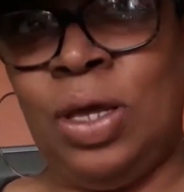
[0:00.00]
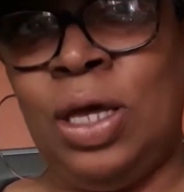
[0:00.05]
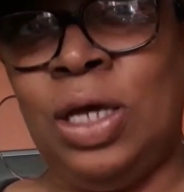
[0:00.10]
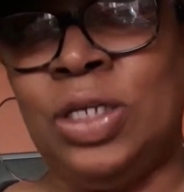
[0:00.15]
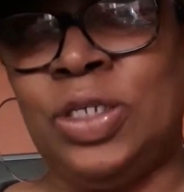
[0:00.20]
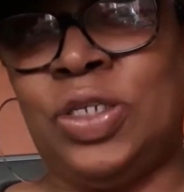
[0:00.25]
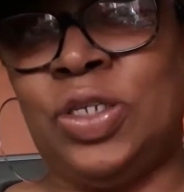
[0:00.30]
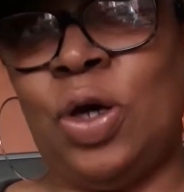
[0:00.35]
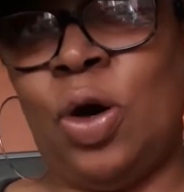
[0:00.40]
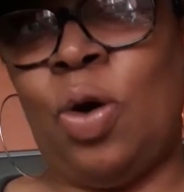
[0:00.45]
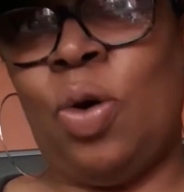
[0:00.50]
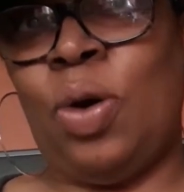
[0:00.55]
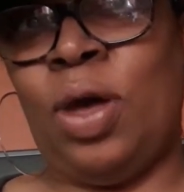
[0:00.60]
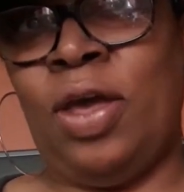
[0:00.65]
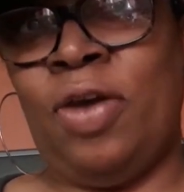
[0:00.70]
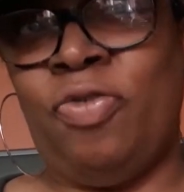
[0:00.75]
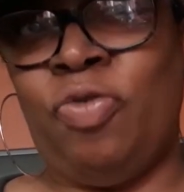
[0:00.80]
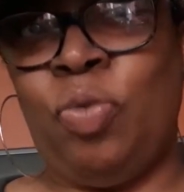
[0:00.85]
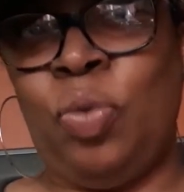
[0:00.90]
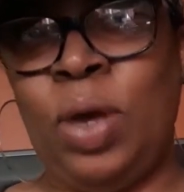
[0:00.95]
So
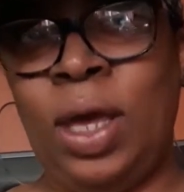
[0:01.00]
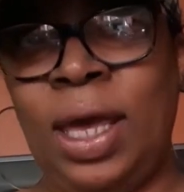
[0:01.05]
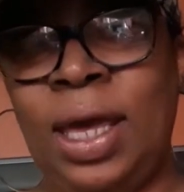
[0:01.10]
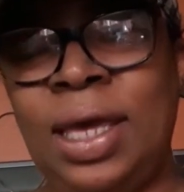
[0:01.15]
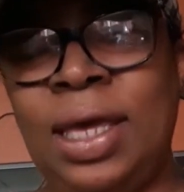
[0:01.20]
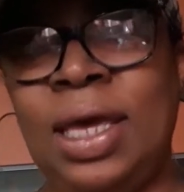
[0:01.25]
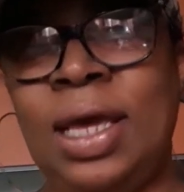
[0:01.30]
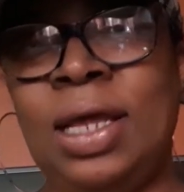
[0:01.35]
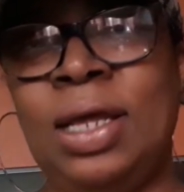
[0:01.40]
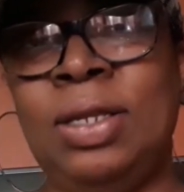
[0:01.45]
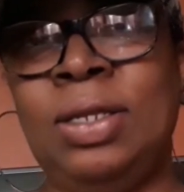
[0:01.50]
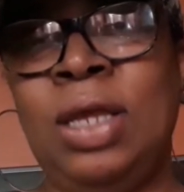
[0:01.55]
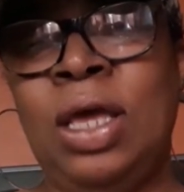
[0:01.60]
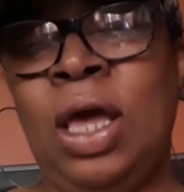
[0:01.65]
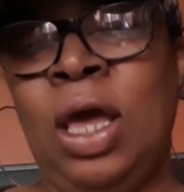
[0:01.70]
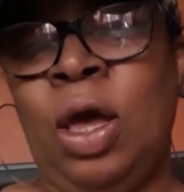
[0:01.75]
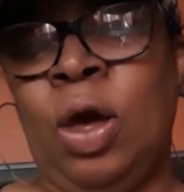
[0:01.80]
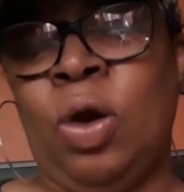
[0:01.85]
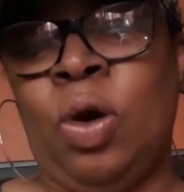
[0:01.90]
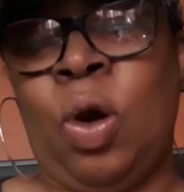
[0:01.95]
if we can
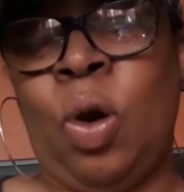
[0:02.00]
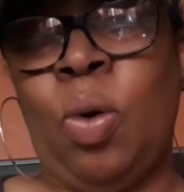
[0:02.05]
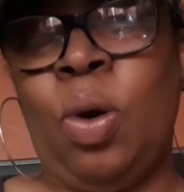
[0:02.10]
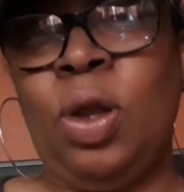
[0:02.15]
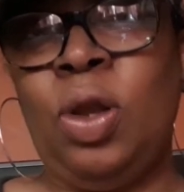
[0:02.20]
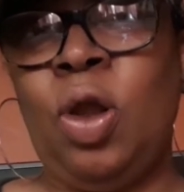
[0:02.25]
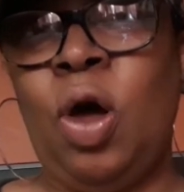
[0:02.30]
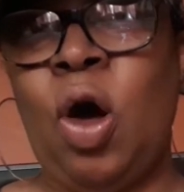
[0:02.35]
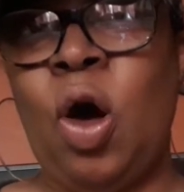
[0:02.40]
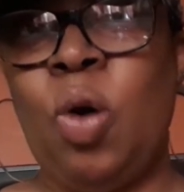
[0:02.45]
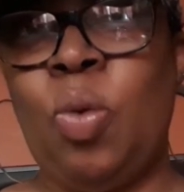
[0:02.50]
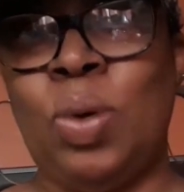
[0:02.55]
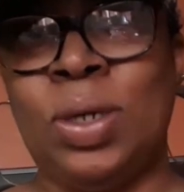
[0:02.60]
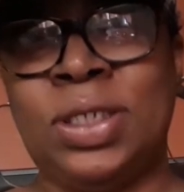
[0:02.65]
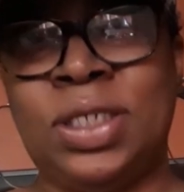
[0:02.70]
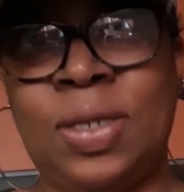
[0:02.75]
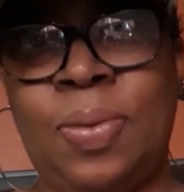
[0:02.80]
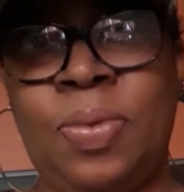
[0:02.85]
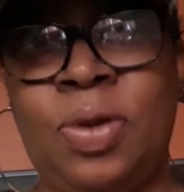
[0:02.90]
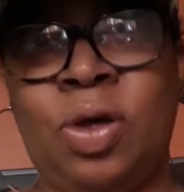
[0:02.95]
go along with
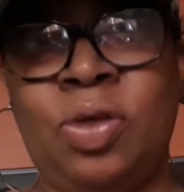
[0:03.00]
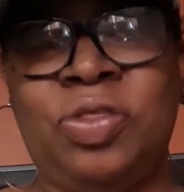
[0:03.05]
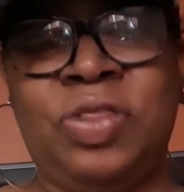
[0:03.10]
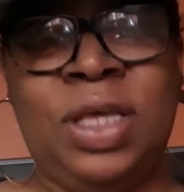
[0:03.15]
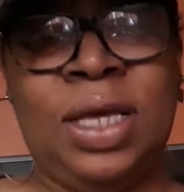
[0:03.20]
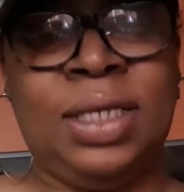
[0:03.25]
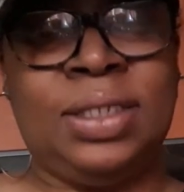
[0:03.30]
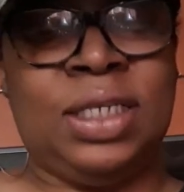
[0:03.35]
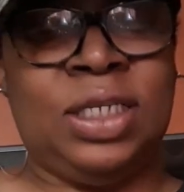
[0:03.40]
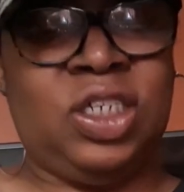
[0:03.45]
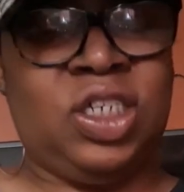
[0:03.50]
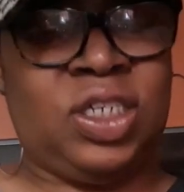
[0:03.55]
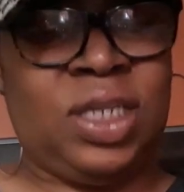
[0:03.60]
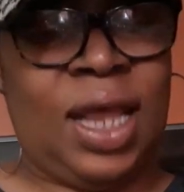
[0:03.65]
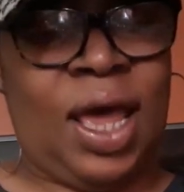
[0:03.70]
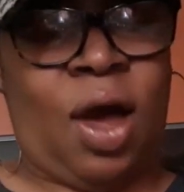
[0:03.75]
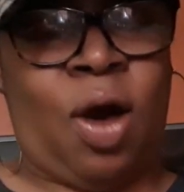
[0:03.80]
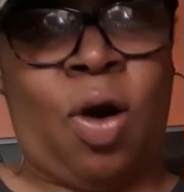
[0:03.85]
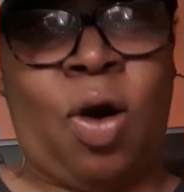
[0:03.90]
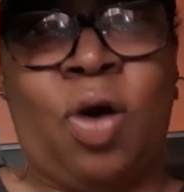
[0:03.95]
some of those things and just
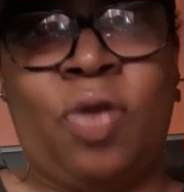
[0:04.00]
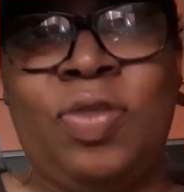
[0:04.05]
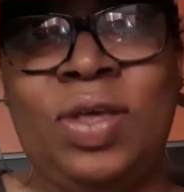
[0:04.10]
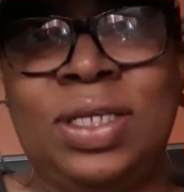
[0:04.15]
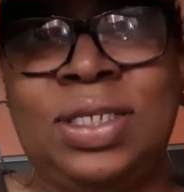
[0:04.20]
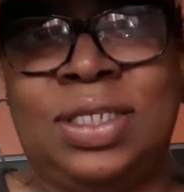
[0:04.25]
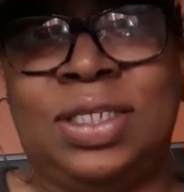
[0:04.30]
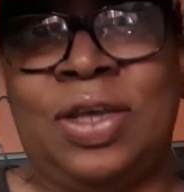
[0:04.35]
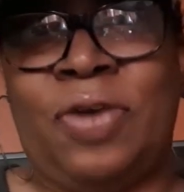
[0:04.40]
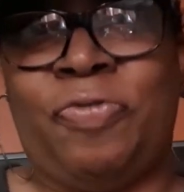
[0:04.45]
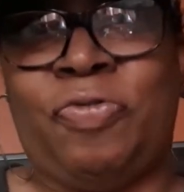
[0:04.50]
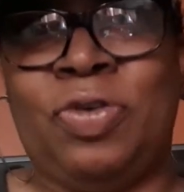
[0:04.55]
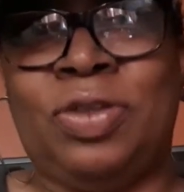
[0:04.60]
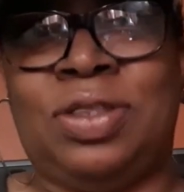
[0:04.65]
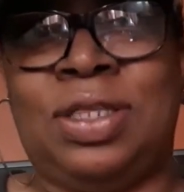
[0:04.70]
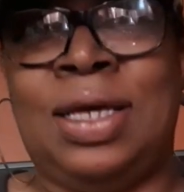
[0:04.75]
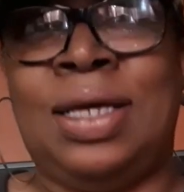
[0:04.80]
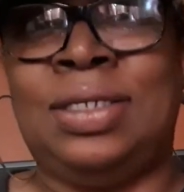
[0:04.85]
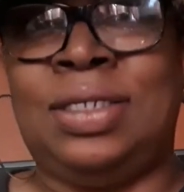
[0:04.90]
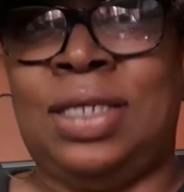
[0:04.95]
let all these different
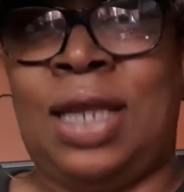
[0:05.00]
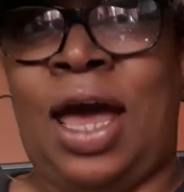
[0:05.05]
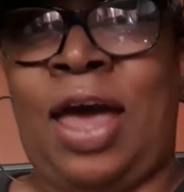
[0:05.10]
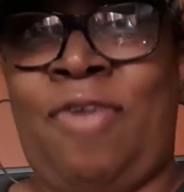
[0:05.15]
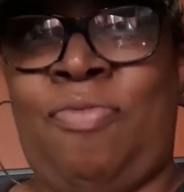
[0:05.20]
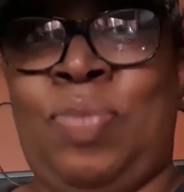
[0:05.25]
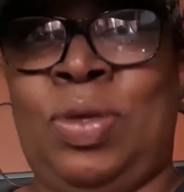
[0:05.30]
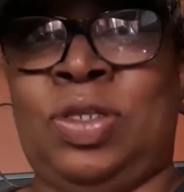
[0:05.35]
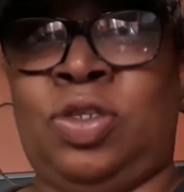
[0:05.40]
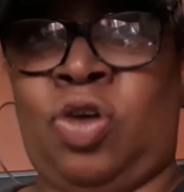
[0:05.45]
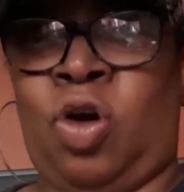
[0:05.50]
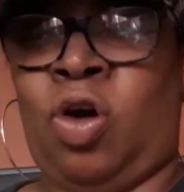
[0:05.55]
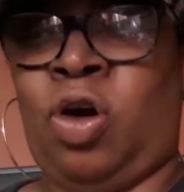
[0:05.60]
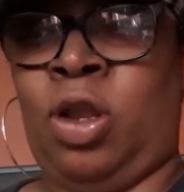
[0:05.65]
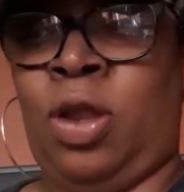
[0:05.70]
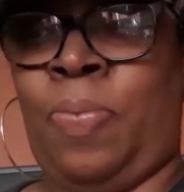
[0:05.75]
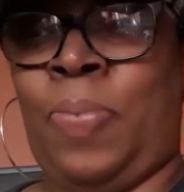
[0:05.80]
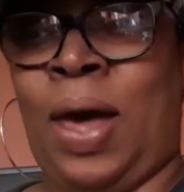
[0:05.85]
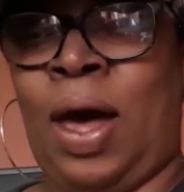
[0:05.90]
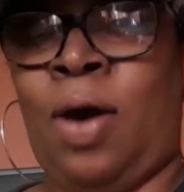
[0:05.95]
things that I have been talking
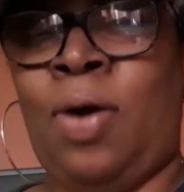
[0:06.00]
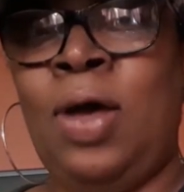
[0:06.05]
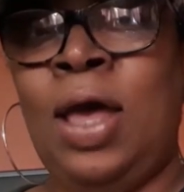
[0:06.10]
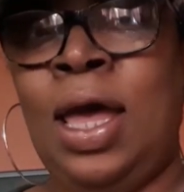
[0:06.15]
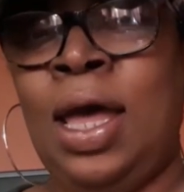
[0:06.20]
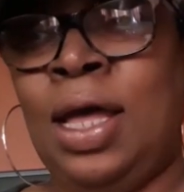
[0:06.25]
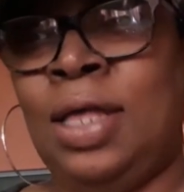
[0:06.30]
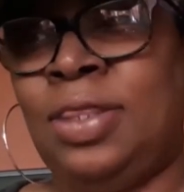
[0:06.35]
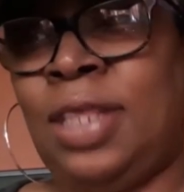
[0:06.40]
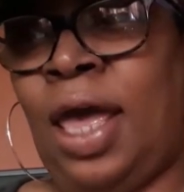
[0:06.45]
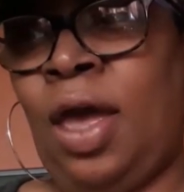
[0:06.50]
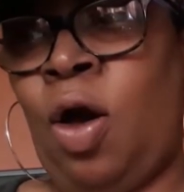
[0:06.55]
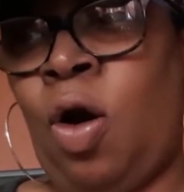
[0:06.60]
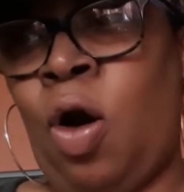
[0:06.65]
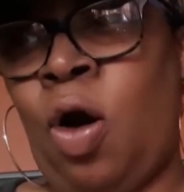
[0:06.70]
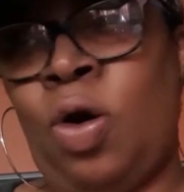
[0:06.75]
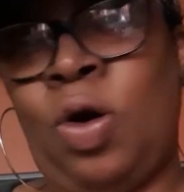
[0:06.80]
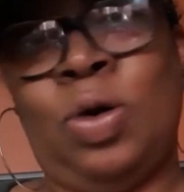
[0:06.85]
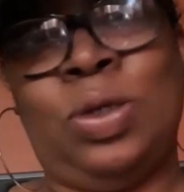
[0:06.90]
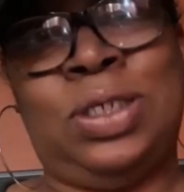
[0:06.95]
about, they
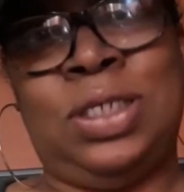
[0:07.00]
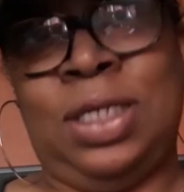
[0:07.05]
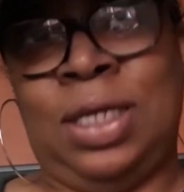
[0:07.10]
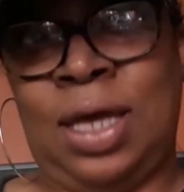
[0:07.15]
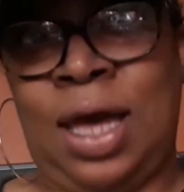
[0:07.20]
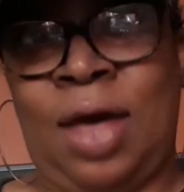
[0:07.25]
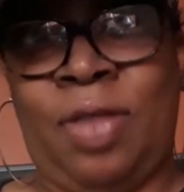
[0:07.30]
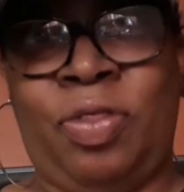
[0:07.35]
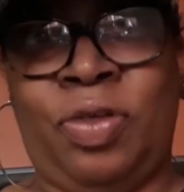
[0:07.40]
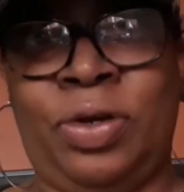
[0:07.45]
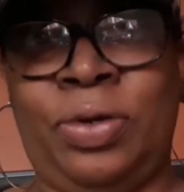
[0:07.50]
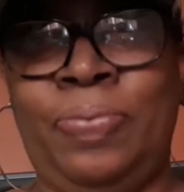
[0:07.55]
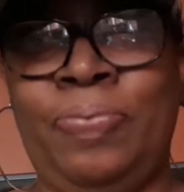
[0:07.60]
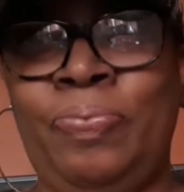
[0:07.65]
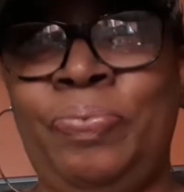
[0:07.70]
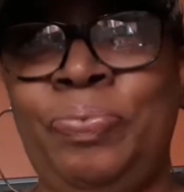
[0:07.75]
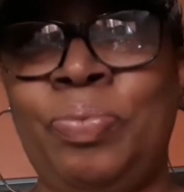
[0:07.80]
all go together.